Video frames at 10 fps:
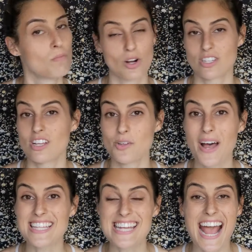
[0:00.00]
Mars also
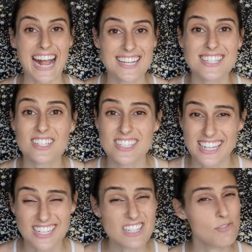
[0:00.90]
has an axial
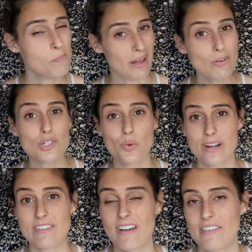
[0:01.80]
tilt of about
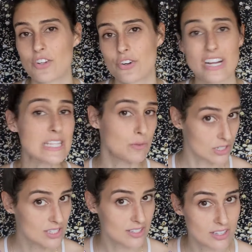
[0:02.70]
25 degrees, which
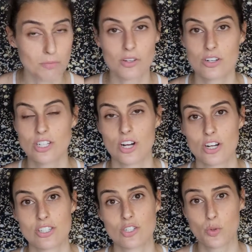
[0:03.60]
is similar to
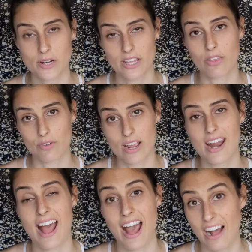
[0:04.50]
Earth's
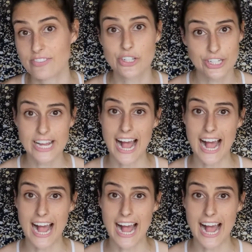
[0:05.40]
23.5-degree